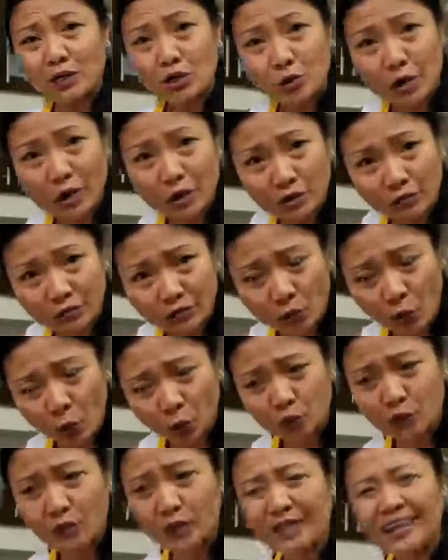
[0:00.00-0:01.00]
you try to
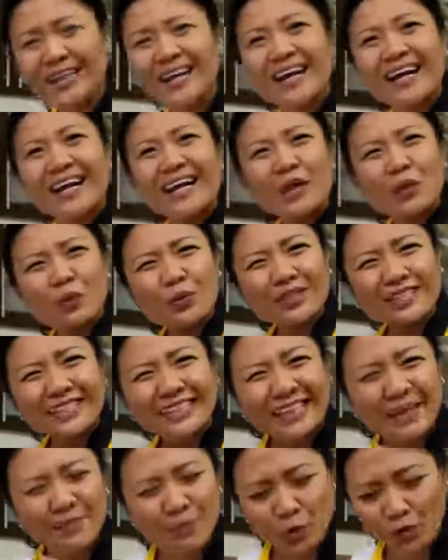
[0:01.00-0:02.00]
fold it, it will
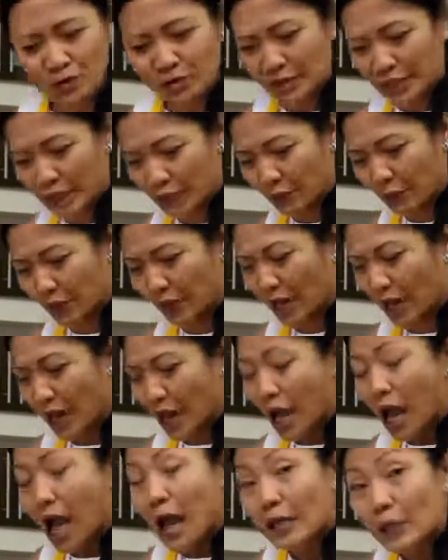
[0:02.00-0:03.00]
keep on tearing.
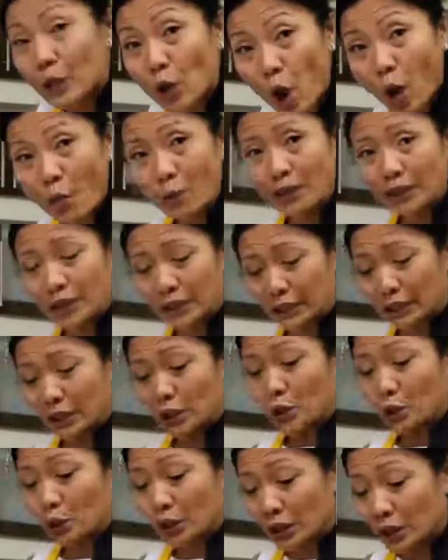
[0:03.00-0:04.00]
Normally,
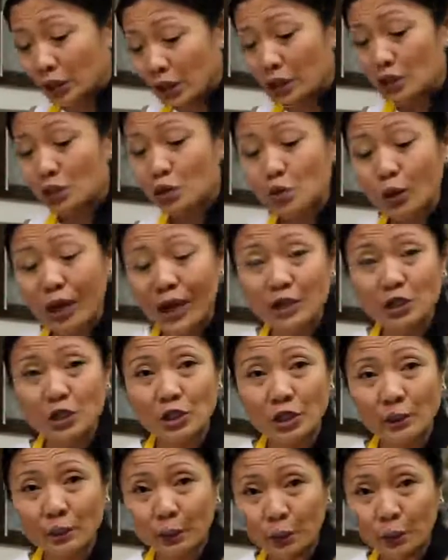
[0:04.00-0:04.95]
you need to actually